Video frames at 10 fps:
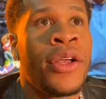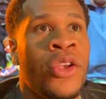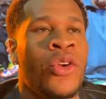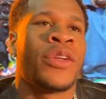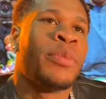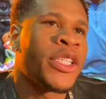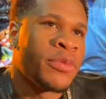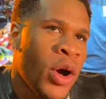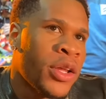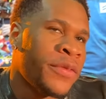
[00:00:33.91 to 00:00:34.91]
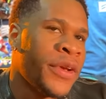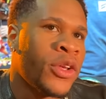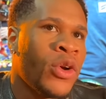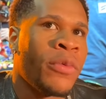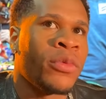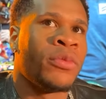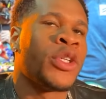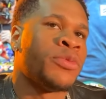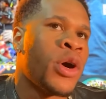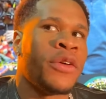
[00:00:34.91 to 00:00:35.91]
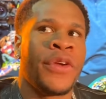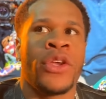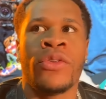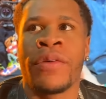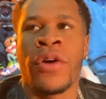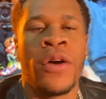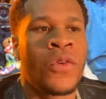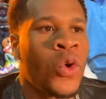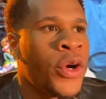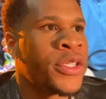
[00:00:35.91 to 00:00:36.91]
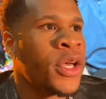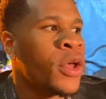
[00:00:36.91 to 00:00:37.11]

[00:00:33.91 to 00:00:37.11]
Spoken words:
You know, a much smaller venue, of course.